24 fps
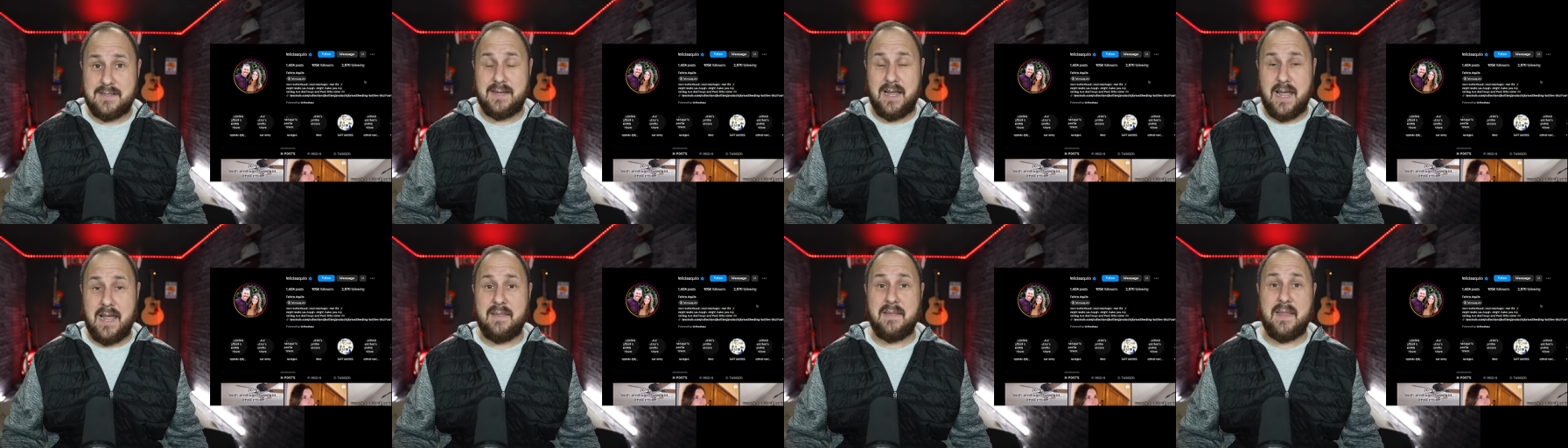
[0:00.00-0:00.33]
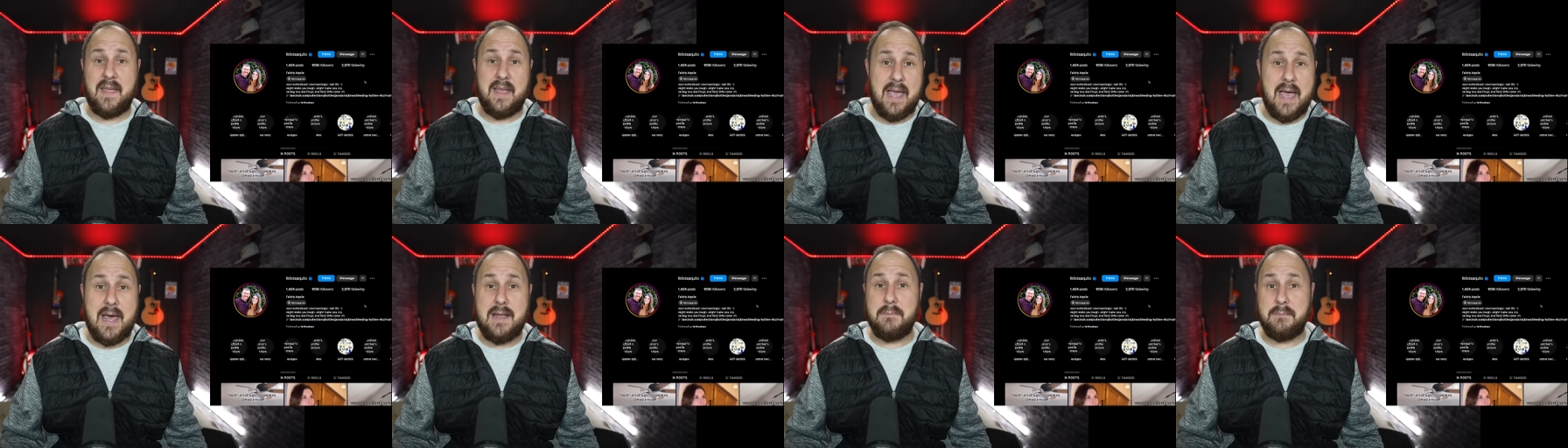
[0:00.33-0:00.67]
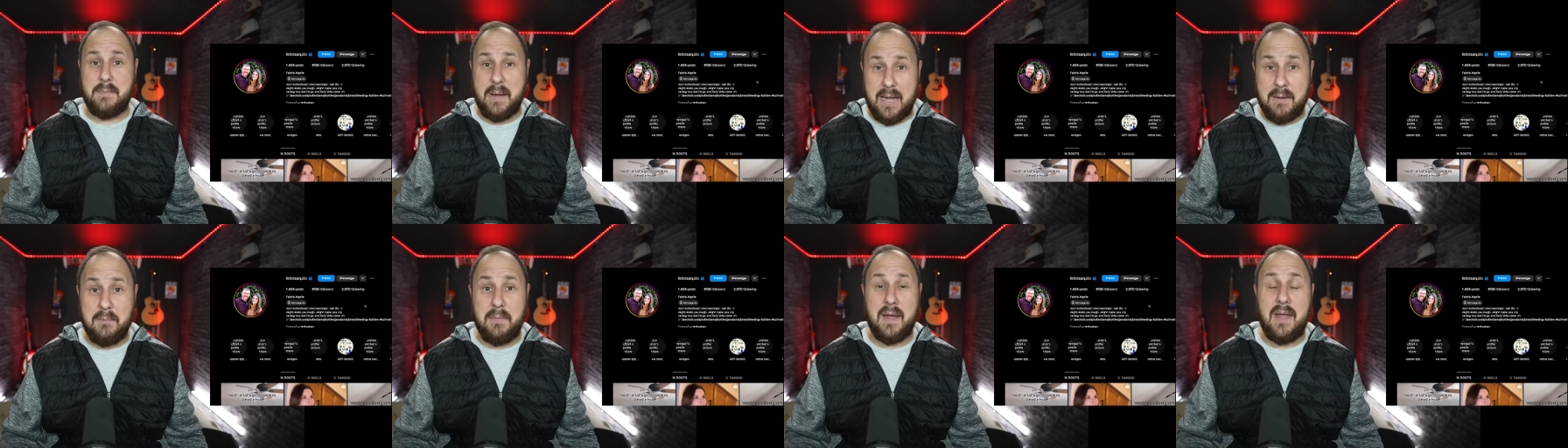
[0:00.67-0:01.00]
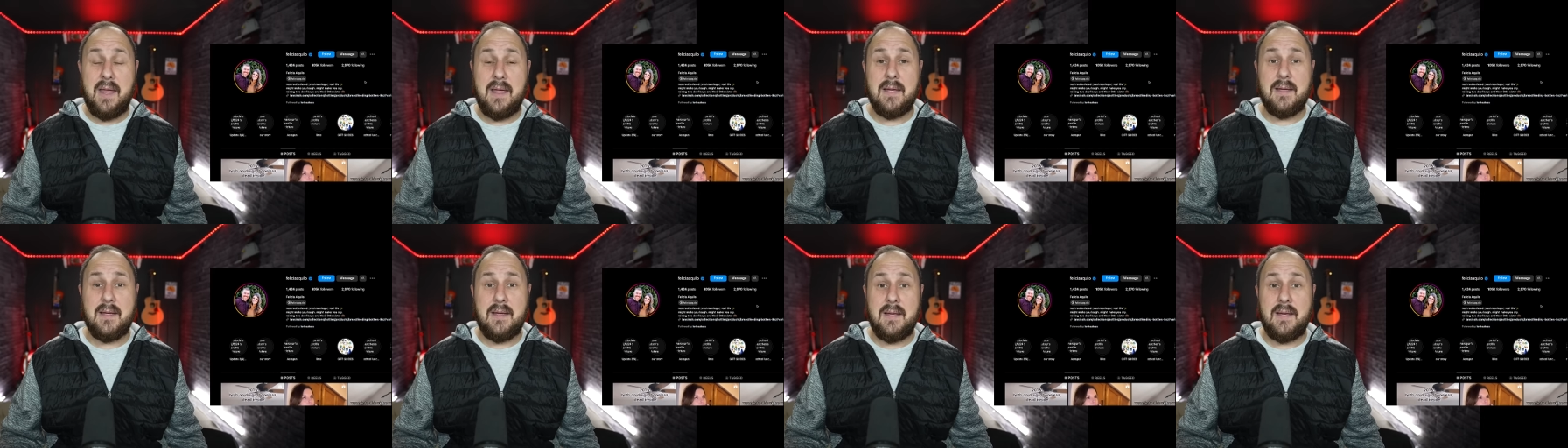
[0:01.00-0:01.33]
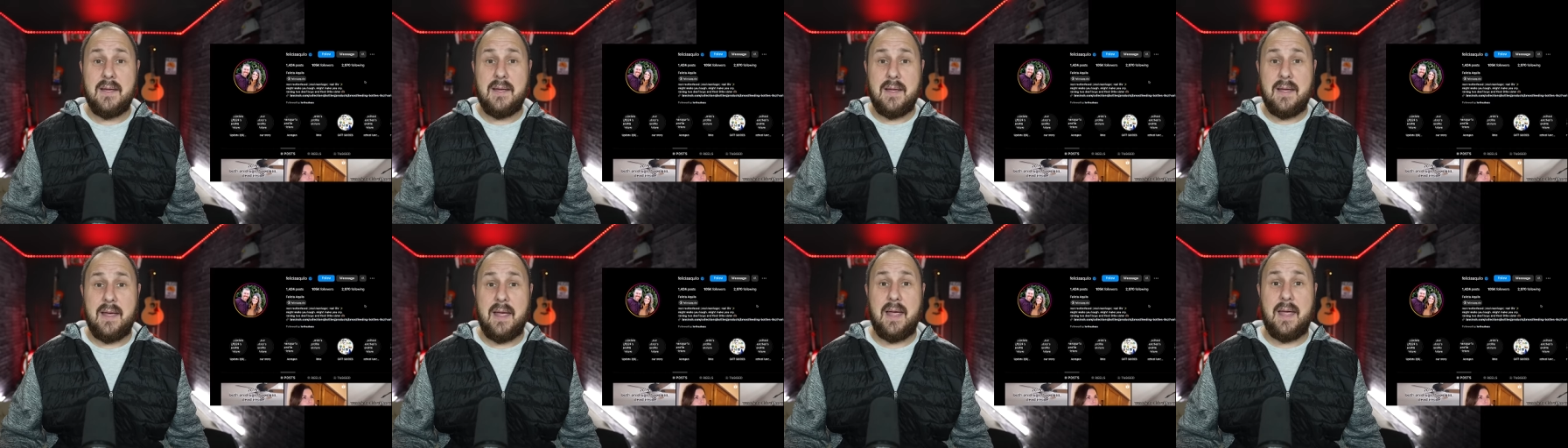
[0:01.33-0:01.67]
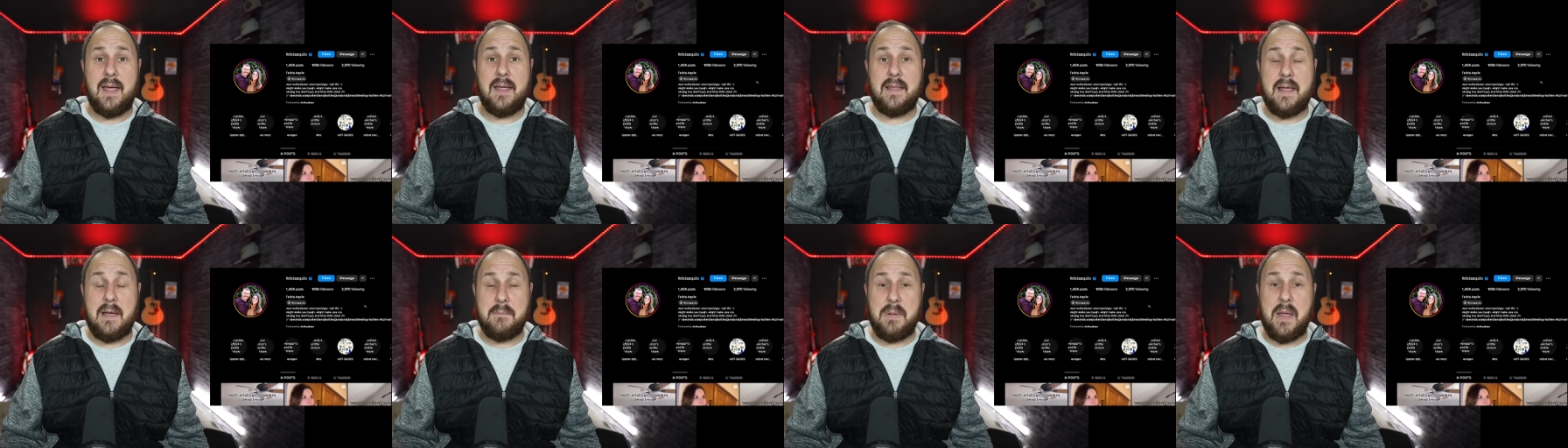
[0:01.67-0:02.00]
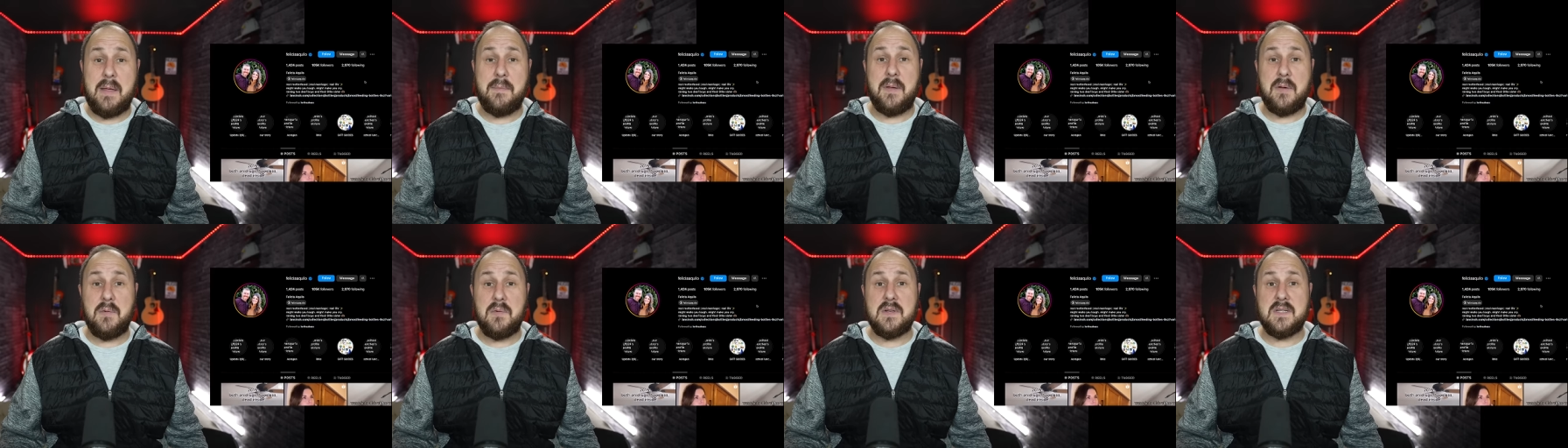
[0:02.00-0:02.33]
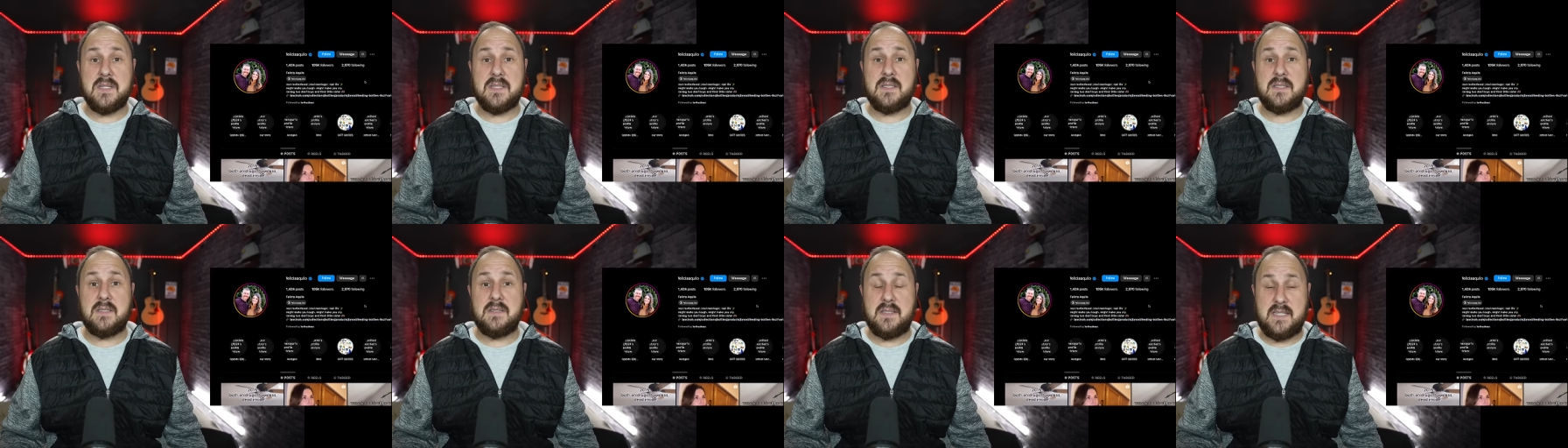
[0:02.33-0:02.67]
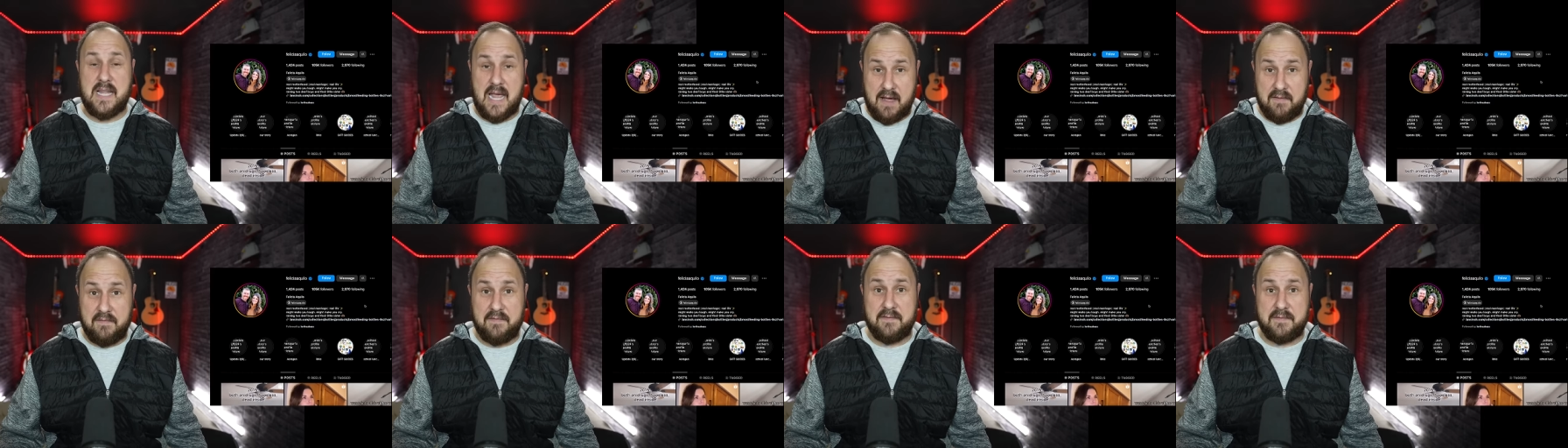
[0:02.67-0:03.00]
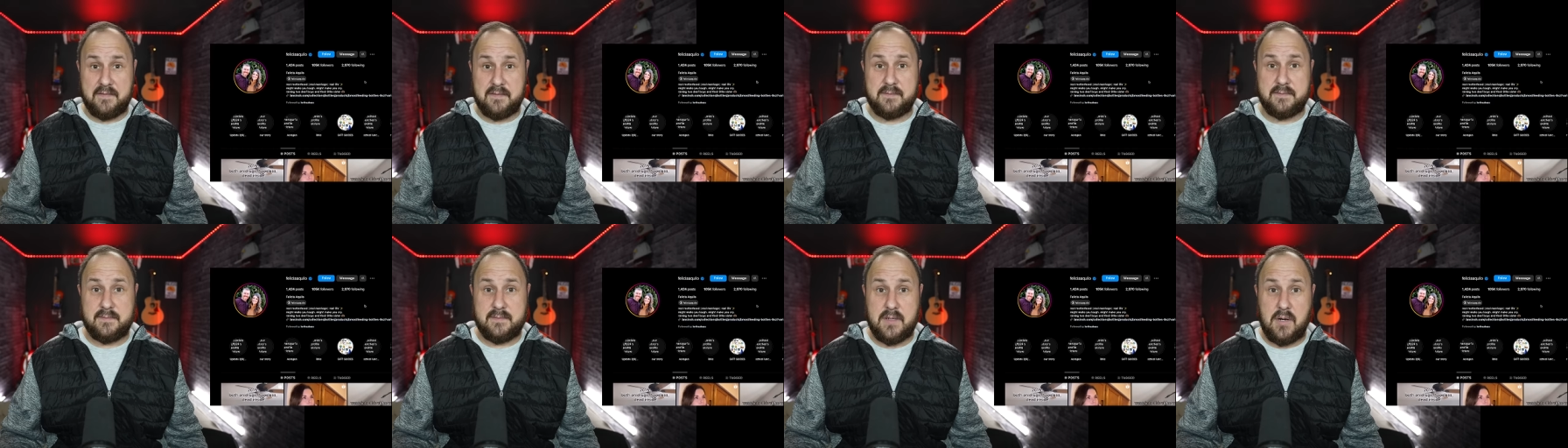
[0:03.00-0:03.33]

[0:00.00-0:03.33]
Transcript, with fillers: and they had a baby, and that baby was deaf.